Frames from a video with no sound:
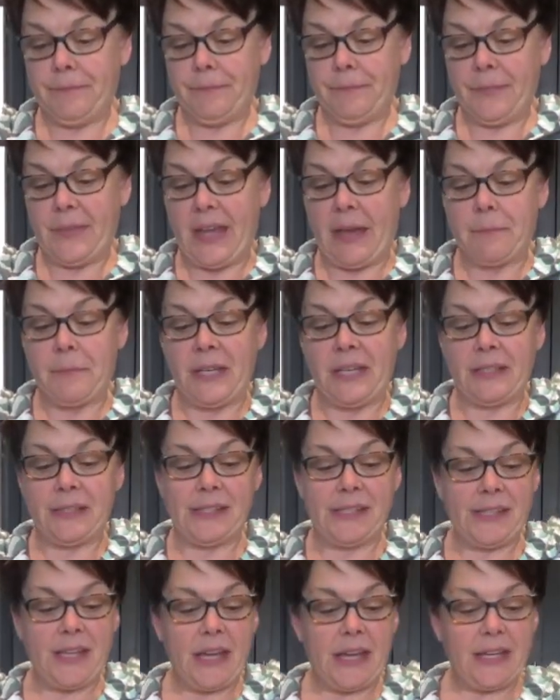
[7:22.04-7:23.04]
That means
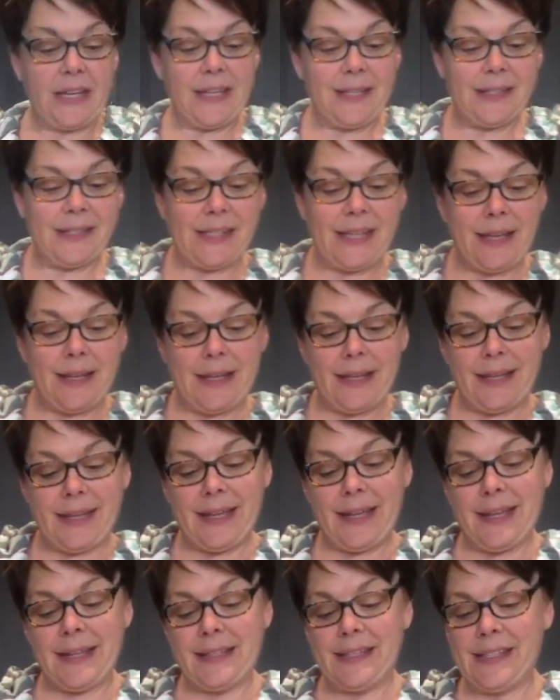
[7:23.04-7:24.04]
that it's
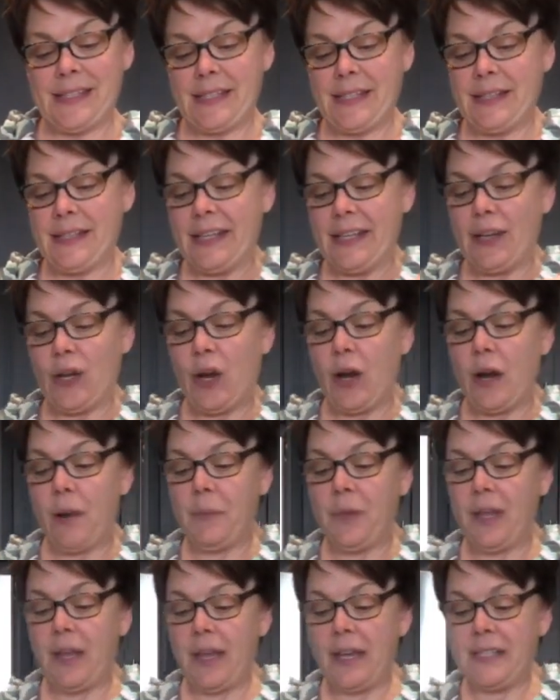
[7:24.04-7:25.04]
instantly
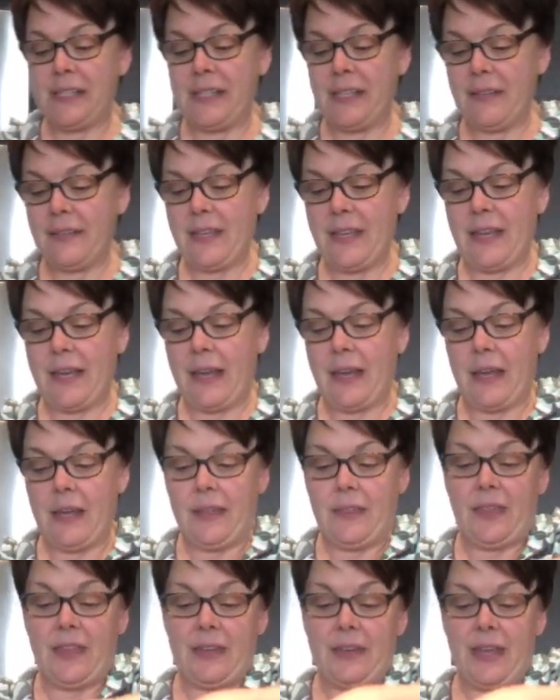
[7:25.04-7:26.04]
caramelizing the
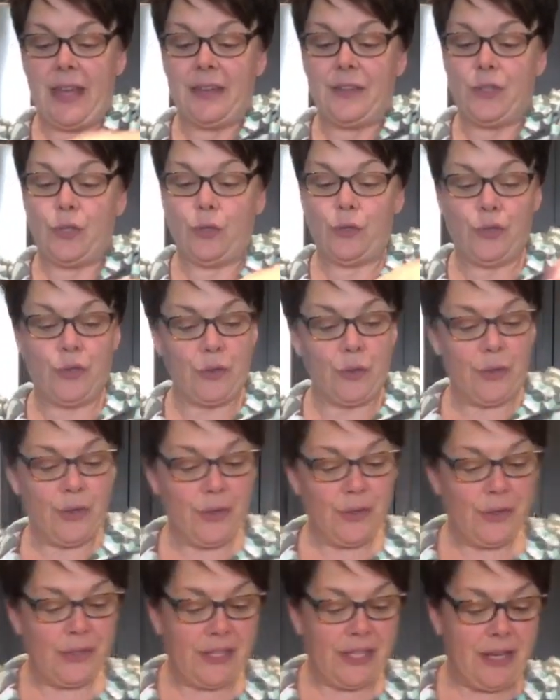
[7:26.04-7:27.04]
natural
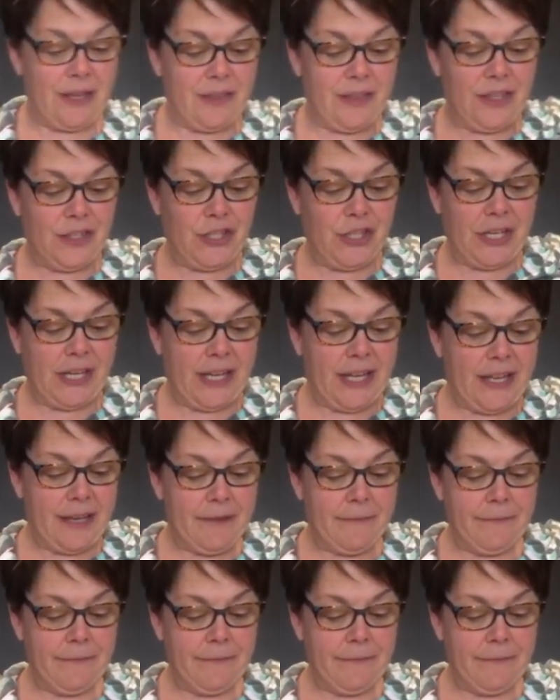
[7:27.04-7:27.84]
sugars in the chicken.